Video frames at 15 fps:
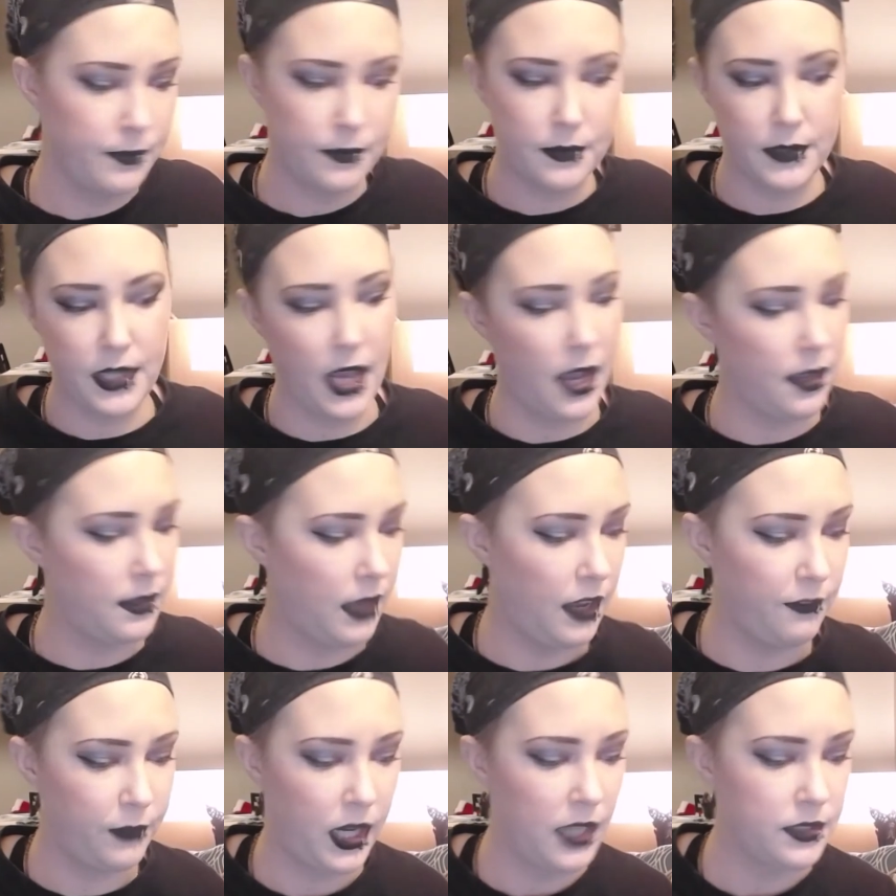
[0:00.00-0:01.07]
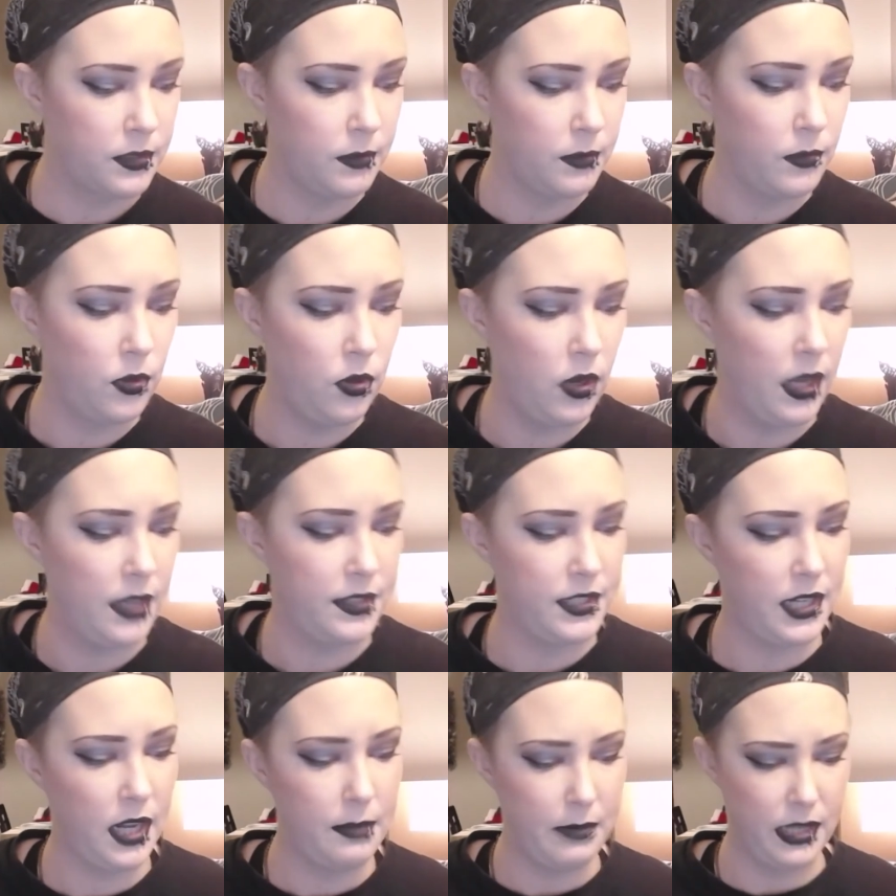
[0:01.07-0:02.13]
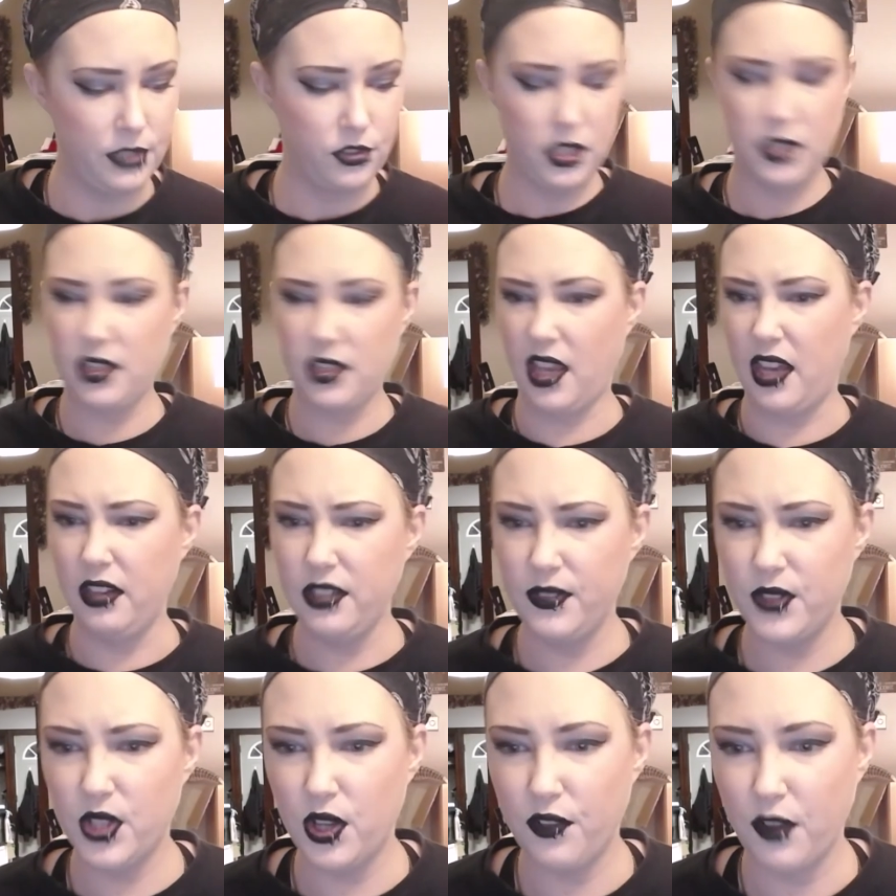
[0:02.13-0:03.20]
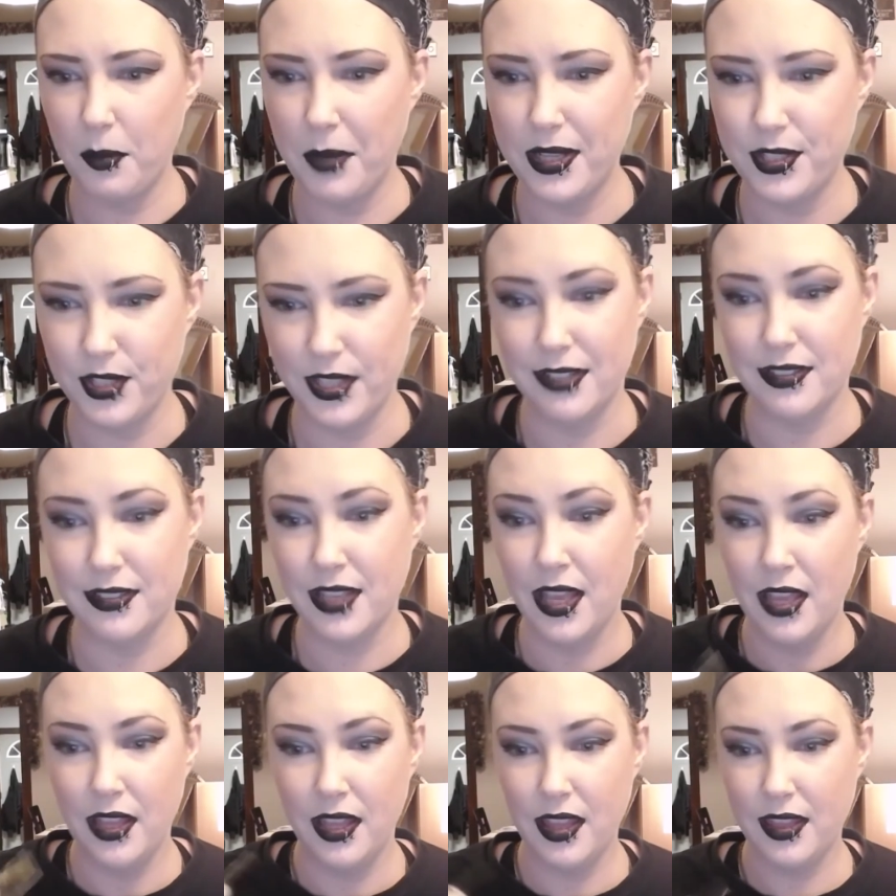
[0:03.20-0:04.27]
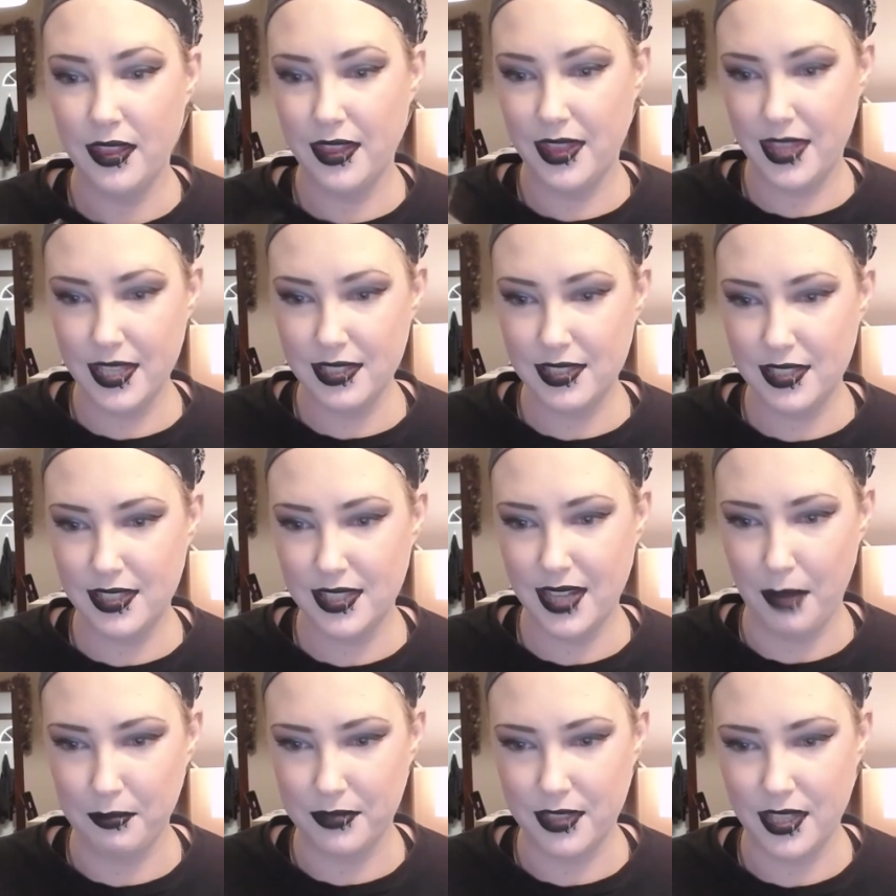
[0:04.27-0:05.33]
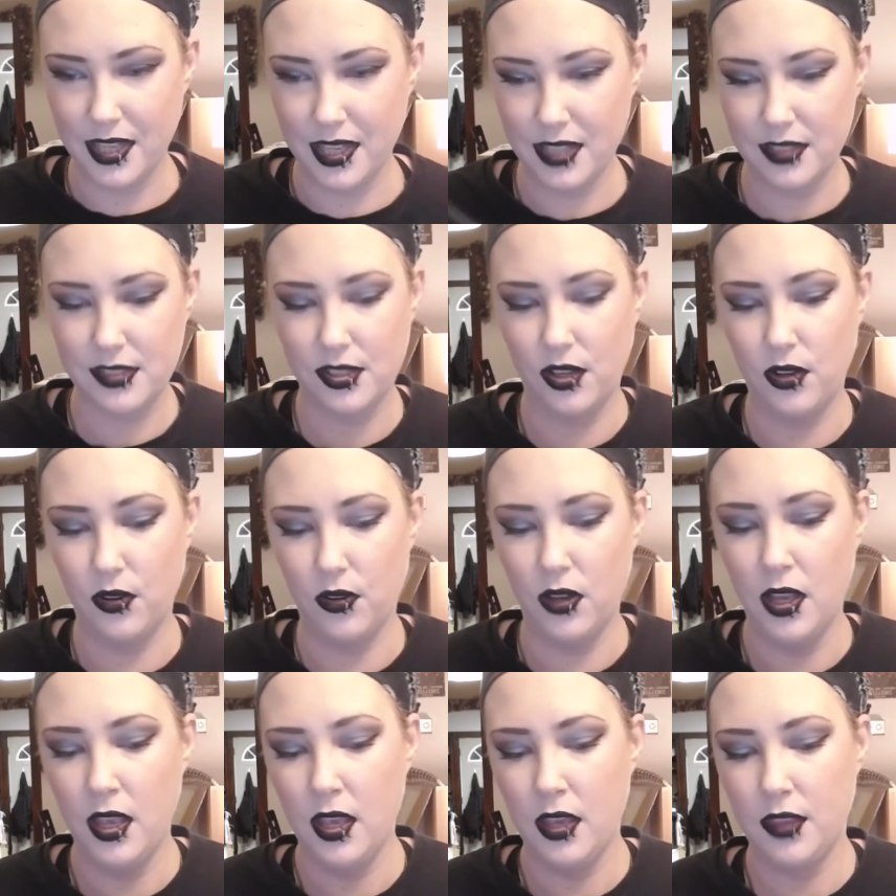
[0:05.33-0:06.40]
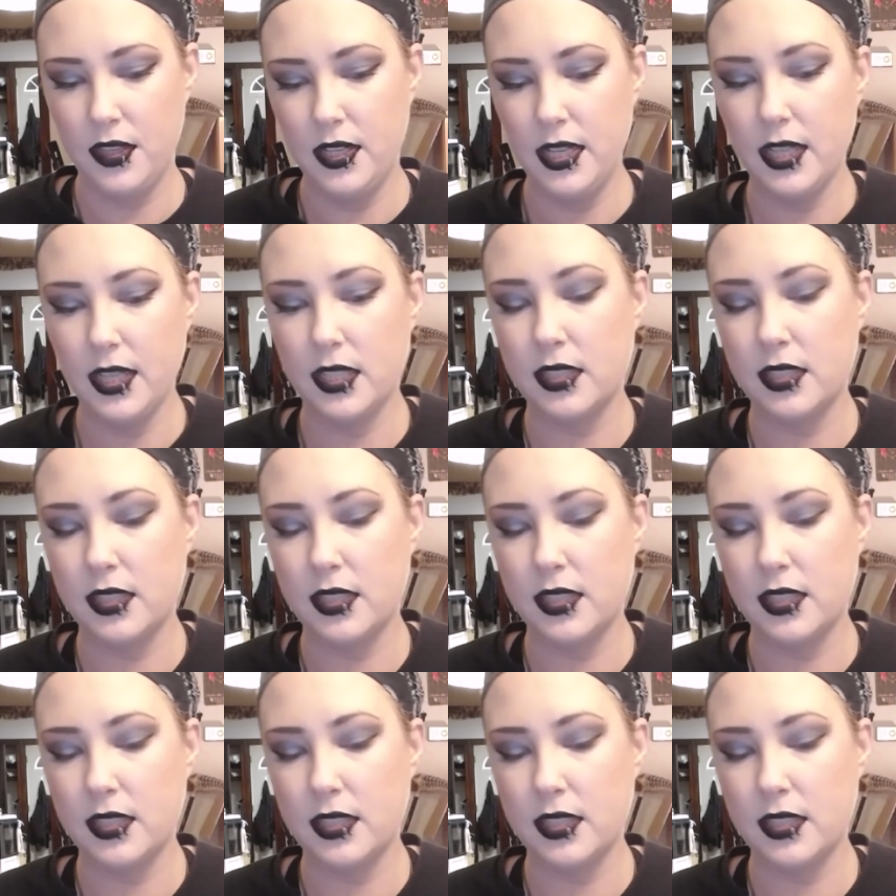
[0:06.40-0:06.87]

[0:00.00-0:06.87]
yeah, I forgot to, what, did I mention this? I don't even know if I mentioned this. This is an empty, so the NYX